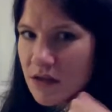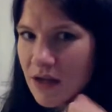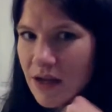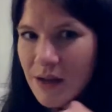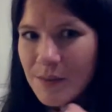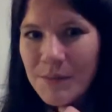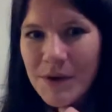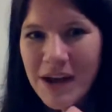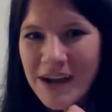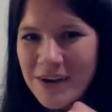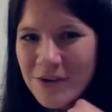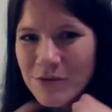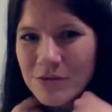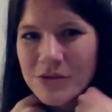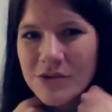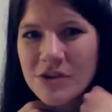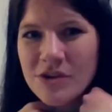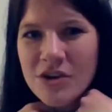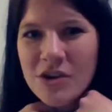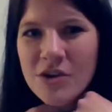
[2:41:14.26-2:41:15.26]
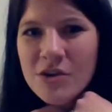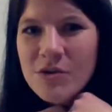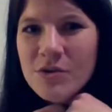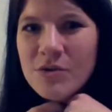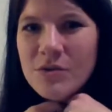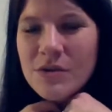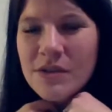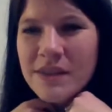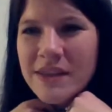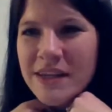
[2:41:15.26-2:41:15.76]
Um, I don't
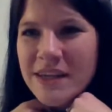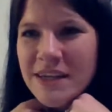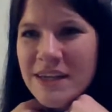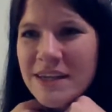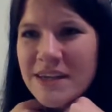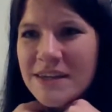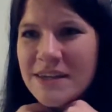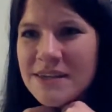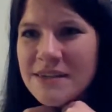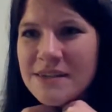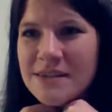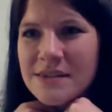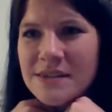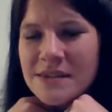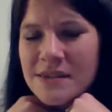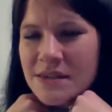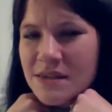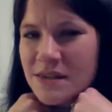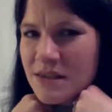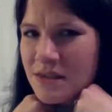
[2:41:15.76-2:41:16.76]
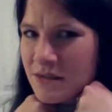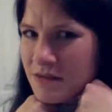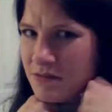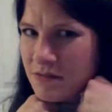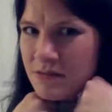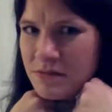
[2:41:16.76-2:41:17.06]
know Lydia's